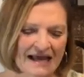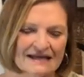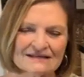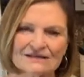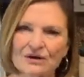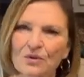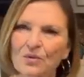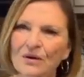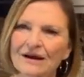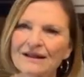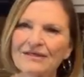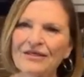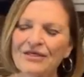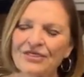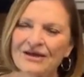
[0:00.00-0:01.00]
And so one
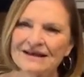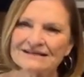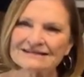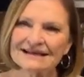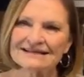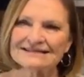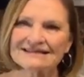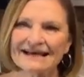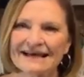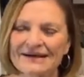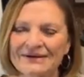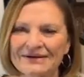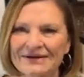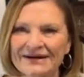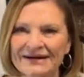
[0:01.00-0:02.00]
of the things I
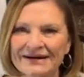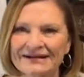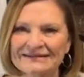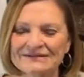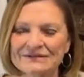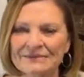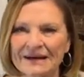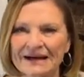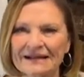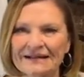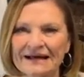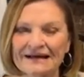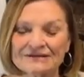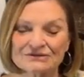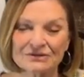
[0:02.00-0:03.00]
say to my
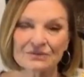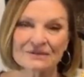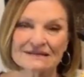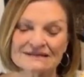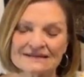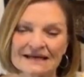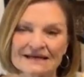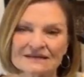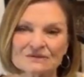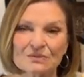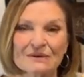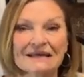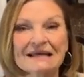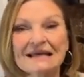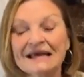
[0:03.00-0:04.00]
clients, or we say,
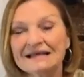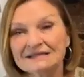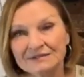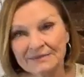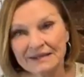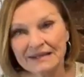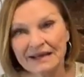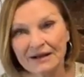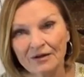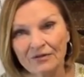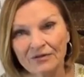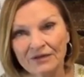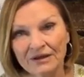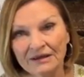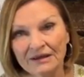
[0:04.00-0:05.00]
is we get to be
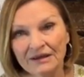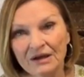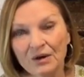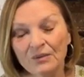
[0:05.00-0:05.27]
healthy.